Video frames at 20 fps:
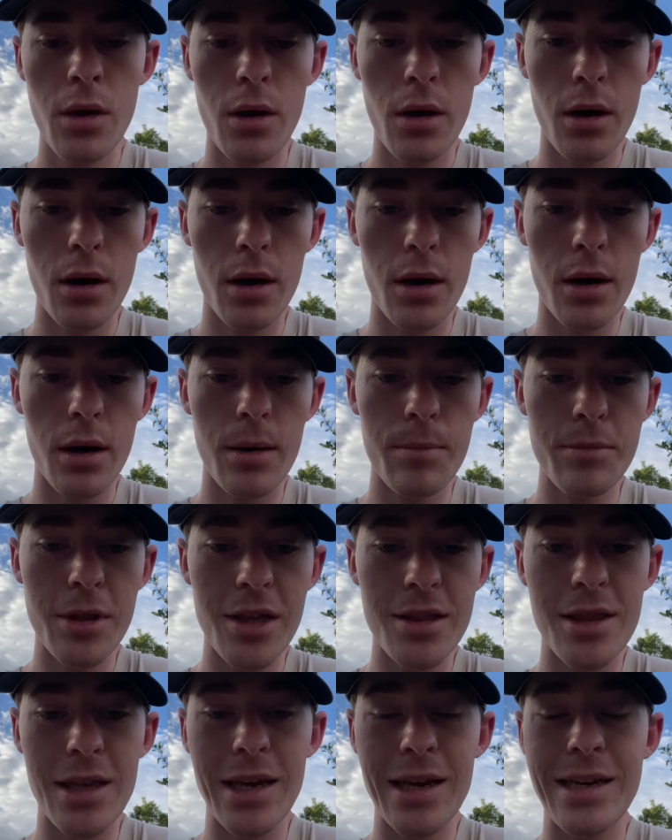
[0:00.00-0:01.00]

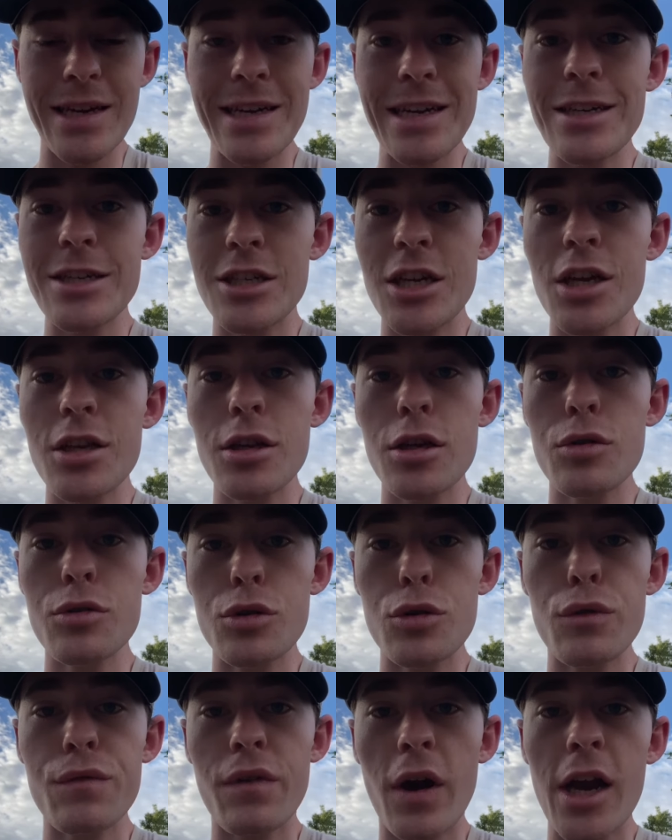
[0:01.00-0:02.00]
that they continue
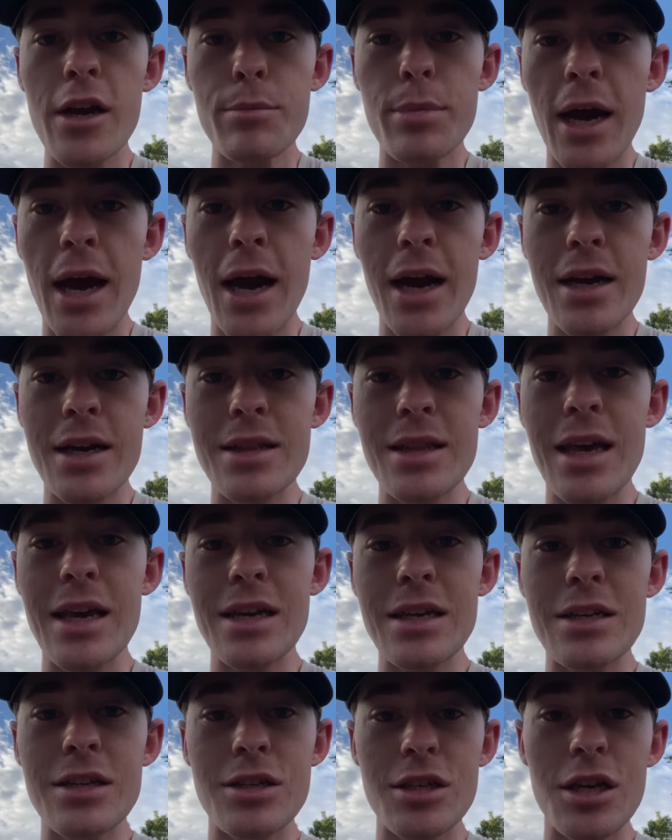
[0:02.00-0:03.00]
to fight back and they
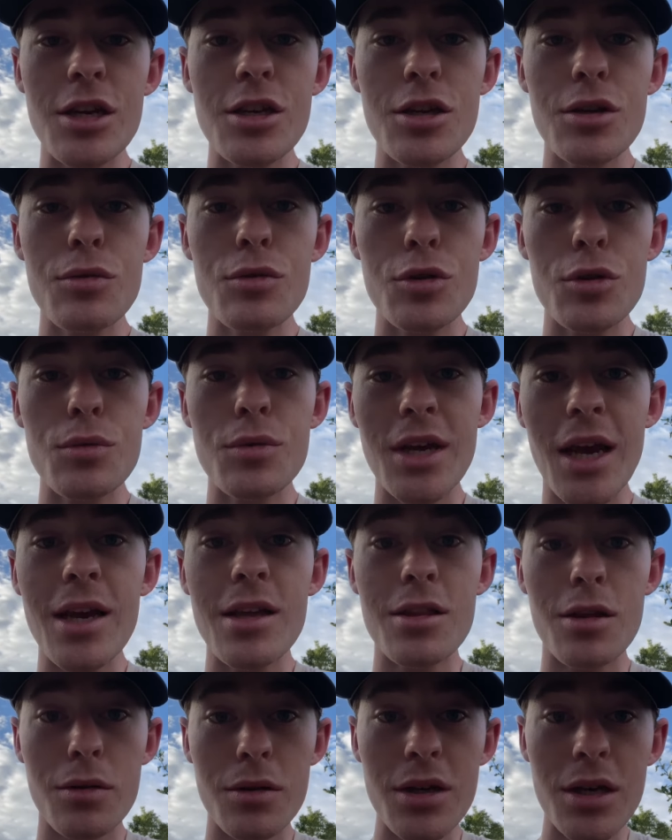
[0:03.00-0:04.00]
continue to take
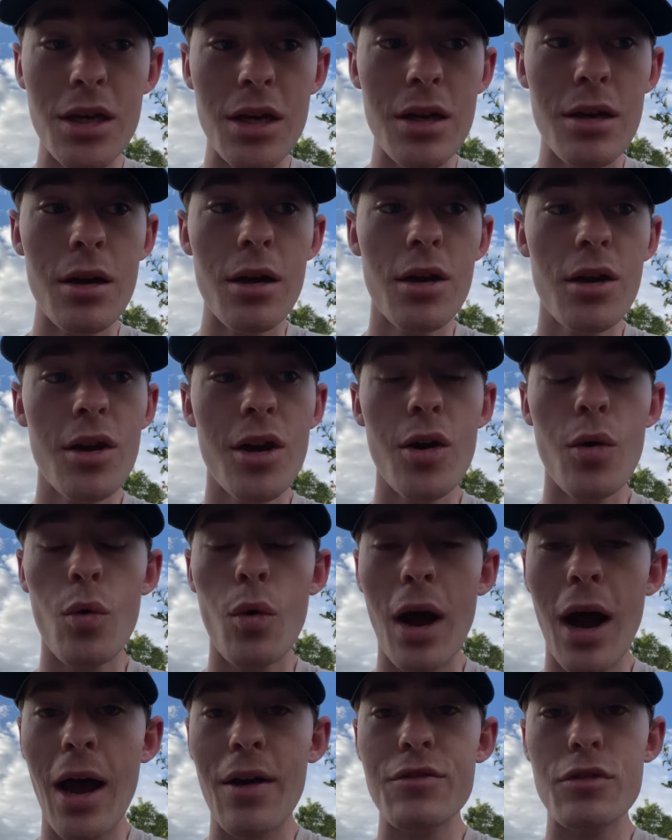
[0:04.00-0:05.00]
the lead
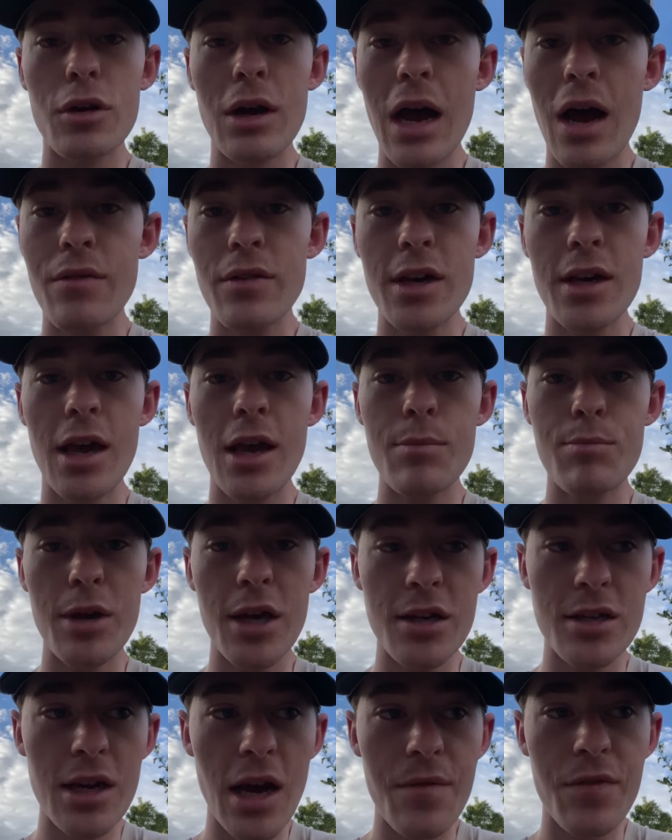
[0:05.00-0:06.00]
after having a
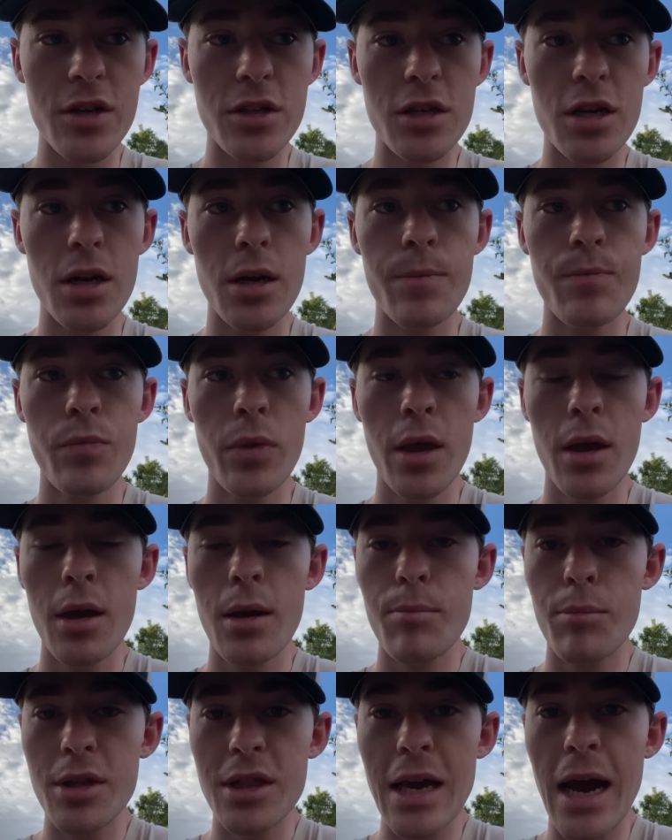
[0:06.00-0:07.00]
big deficit,
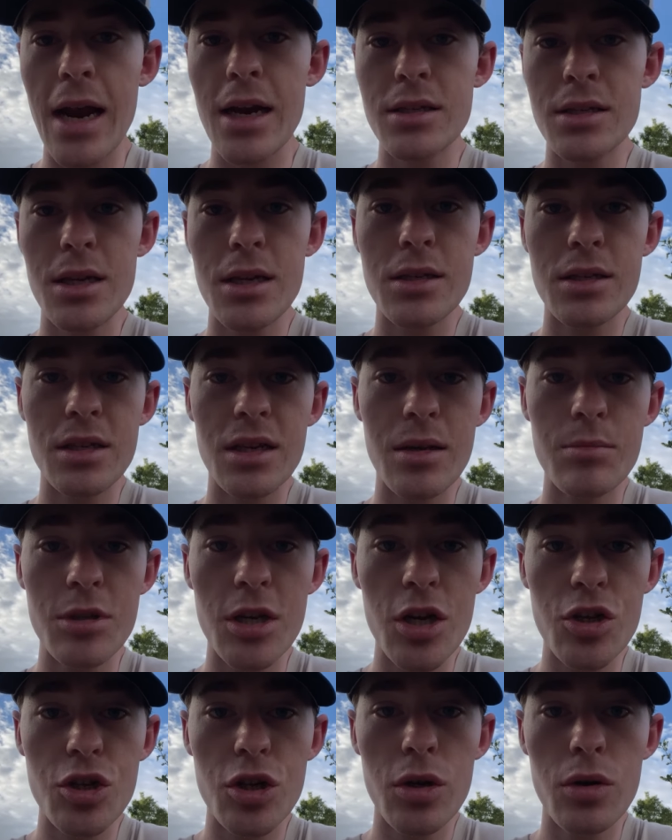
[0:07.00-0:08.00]
but that is this team's
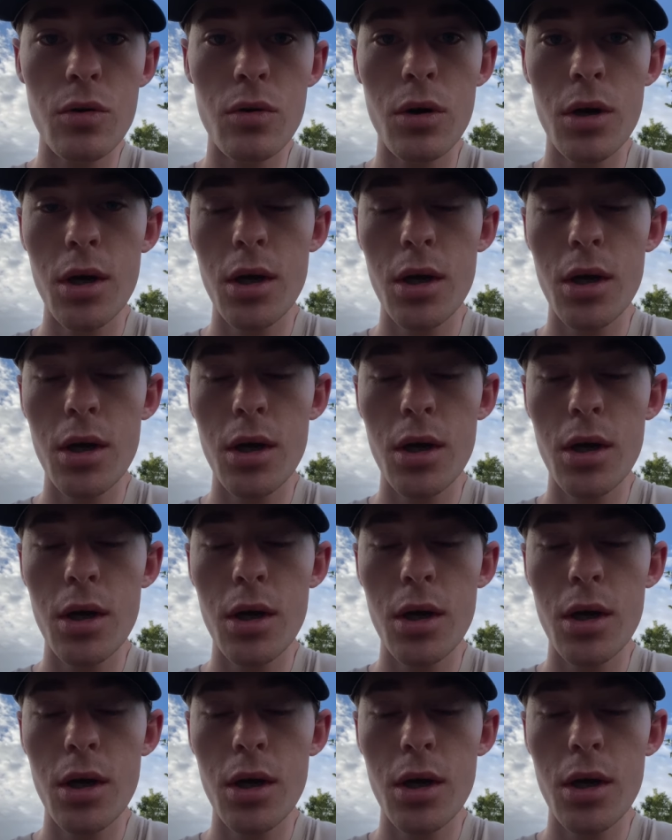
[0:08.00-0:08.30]
issue.